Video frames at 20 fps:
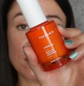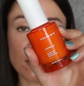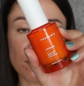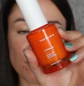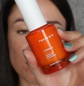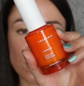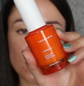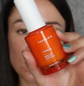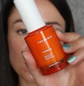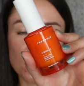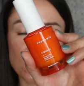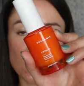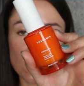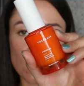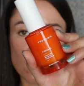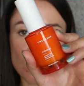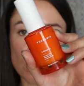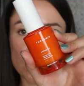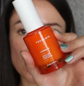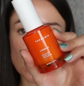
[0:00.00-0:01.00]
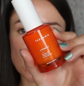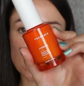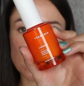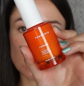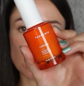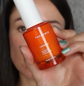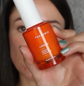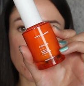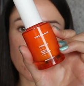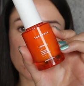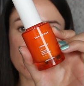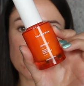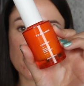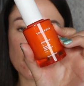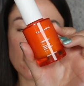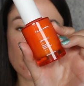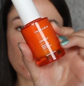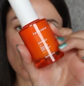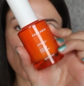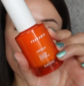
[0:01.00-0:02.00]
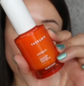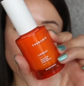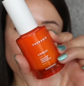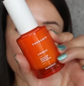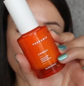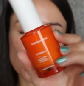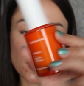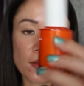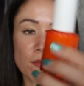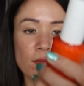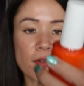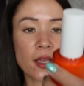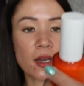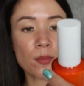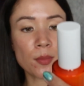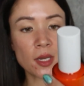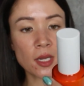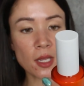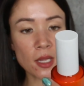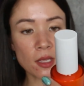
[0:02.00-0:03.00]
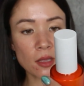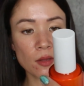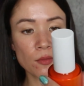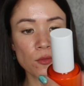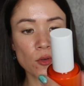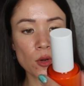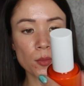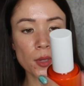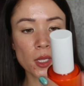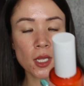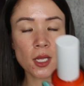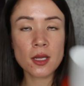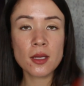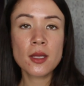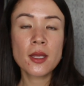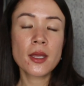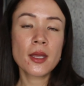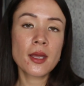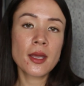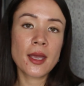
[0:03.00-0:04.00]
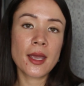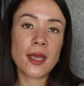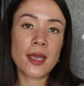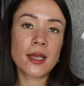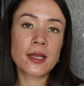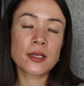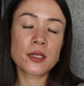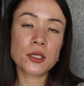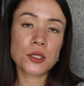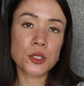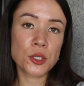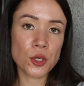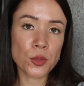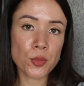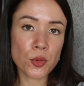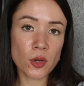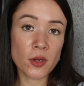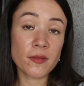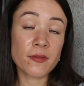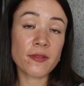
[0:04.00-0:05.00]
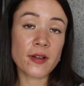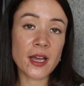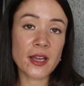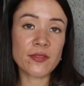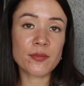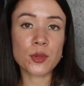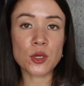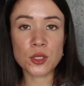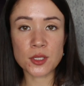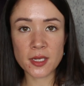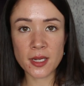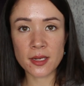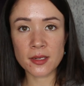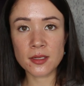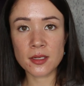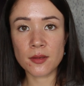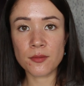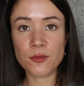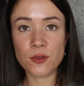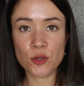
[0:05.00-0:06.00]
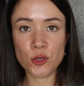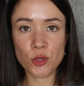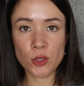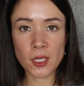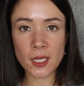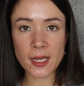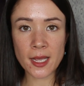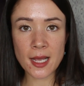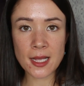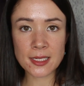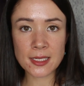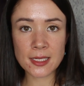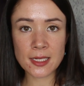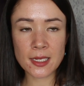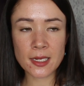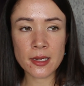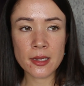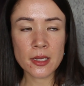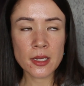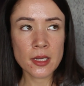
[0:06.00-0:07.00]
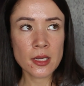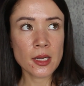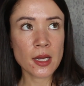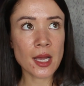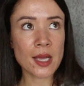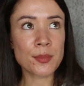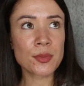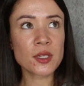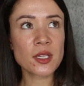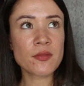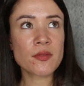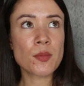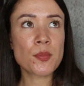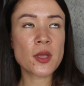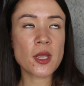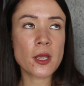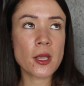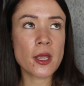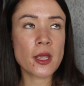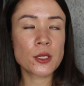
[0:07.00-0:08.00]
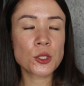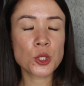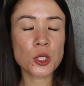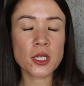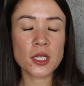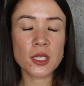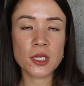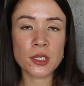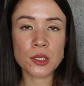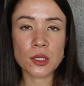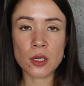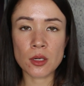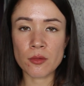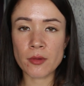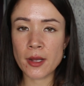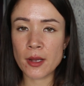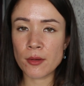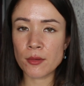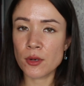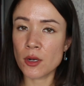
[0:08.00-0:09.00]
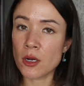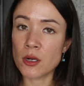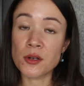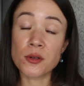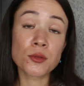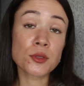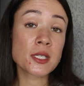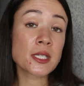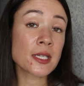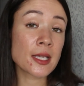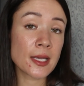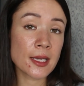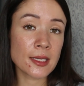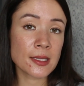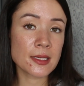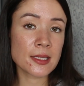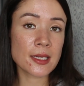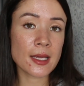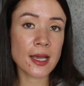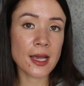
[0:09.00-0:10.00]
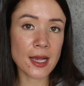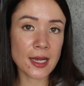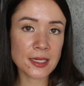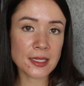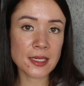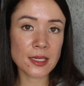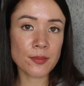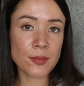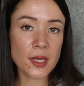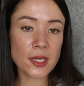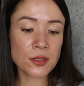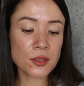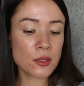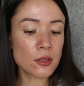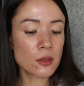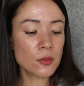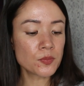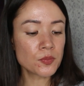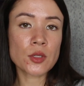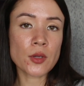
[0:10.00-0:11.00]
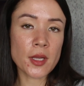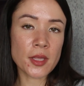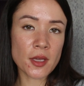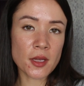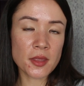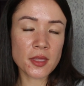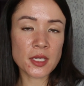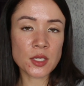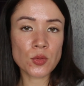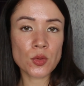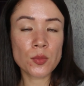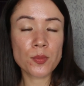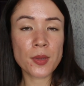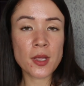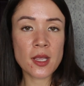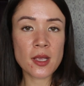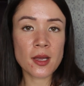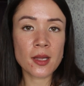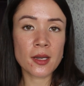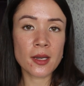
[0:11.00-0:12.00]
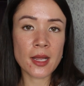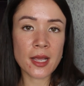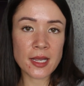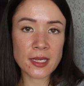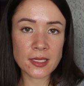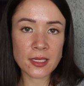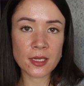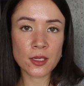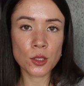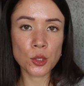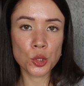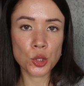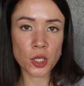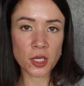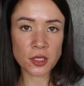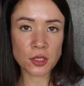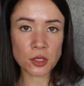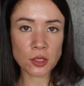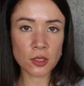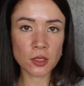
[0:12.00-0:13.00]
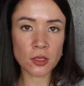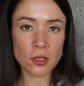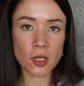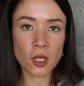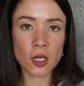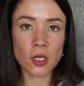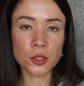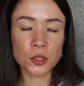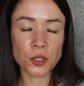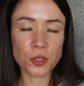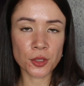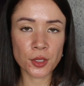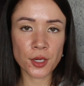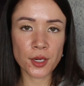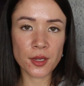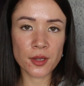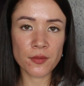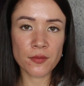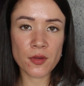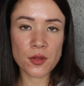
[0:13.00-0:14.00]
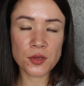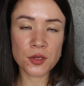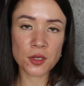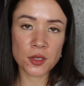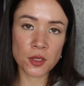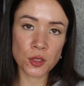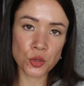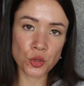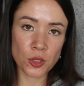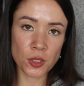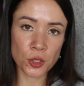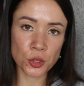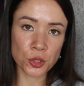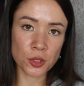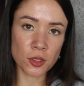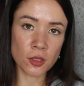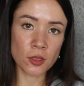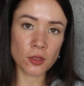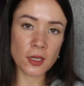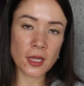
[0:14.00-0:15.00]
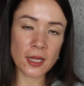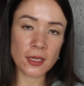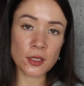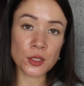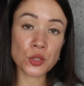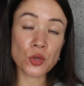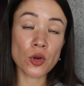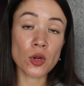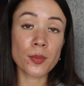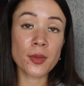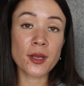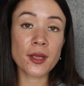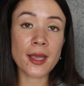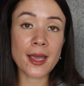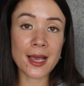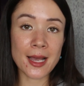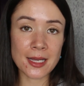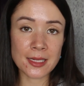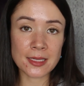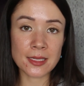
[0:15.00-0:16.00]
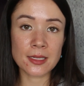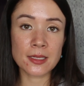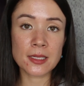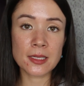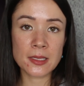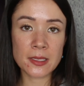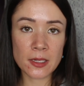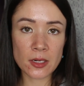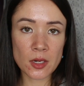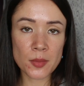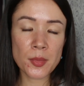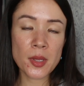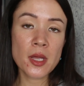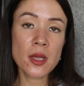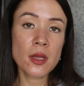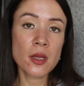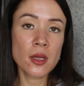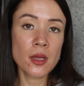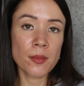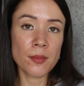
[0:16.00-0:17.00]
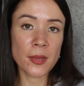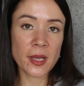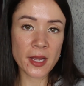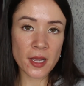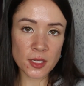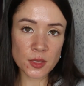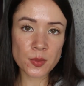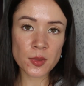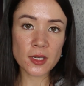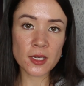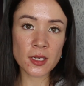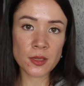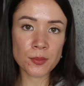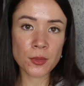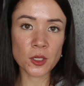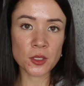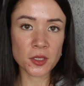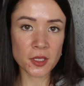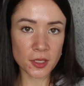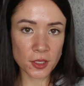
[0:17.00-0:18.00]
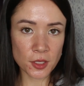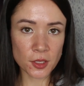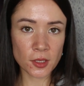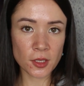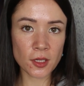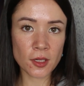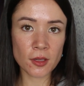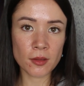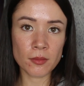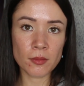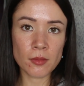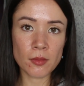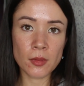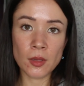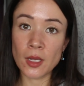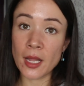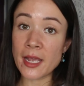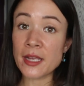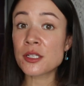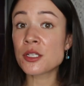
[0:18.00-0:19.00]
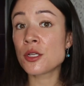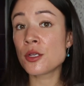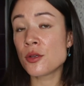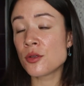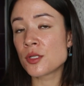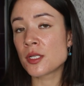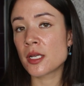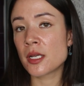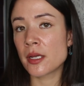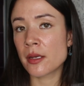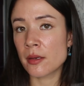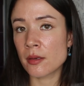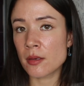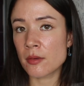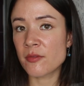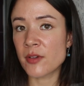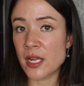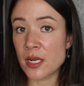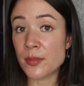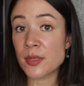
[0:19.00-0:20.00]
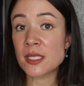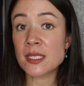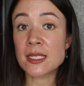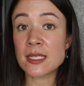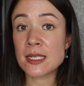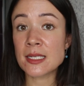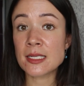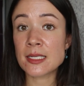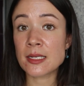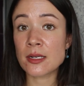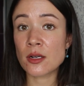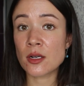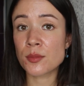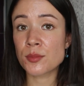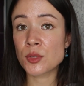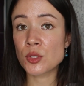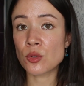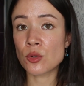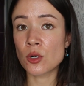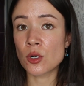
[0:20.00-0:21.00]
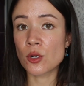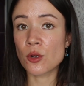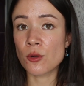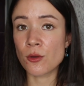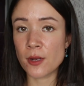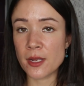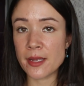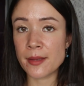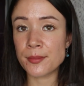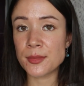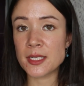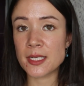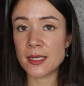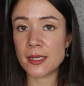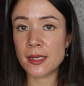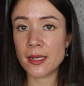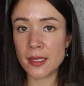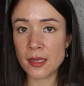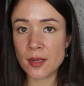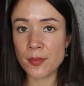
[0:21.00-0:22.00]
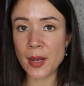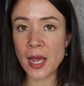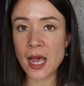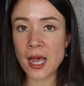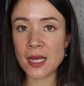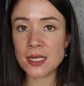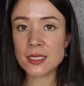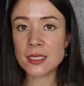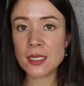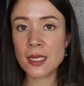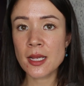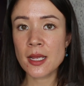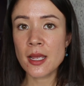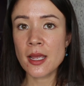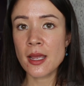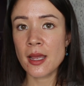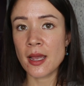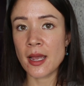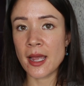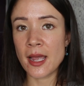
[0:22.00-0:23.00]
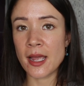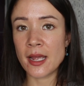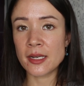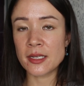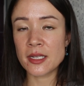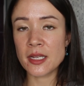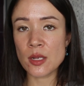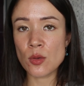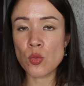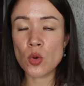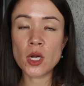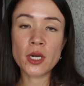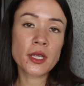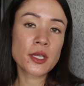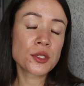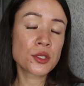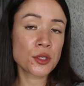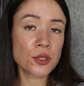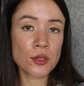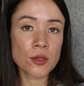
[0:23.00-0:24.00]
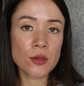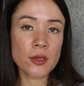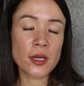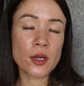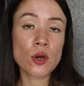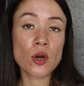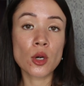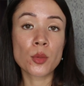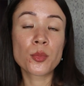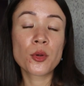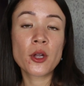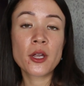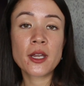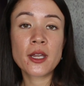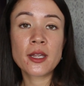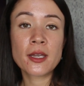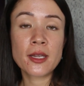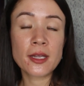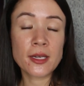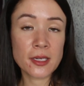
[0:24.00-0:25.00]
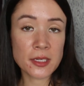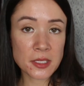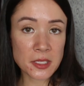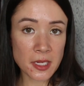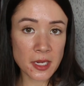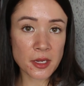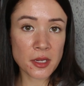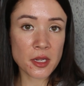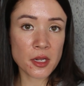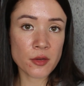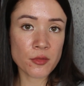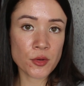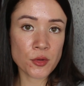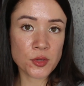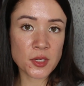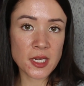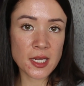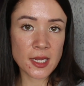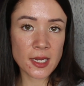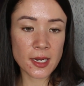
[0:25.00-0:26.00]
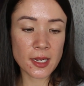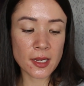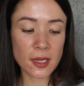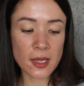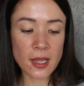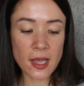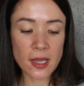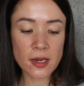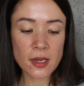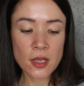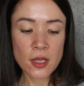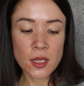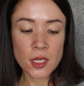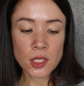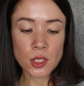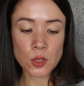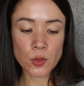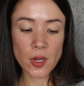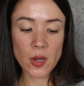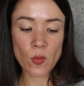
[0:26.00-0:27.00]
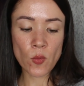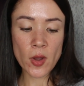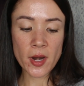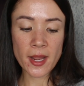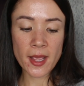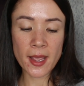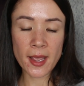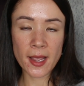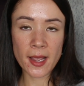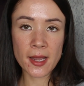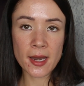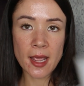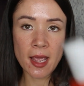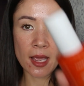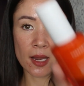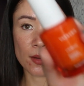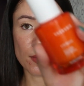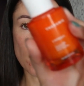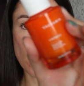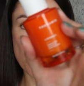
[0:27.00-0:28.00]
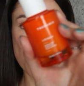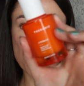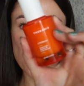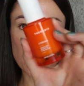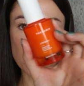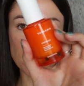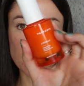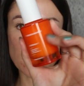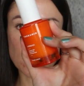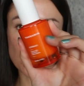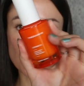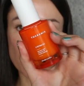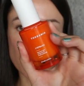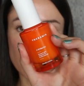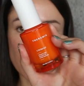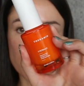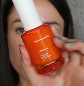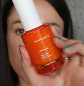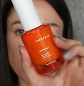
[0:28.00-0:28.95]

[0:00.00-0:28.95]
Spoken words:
different to use. It still has the 1% vitamin E in the formula and 0.5% ferulic acid. I believe the pH is around our own skin's acid mantle. So I thought this would be a nice, gentle alternative to the traditional L-ascorbic acid serum. My husband in particular liked using vitamin C serums or creams in the past, and he wanted to incorporate it in his skincare routine again. So I went ahead and picked this one up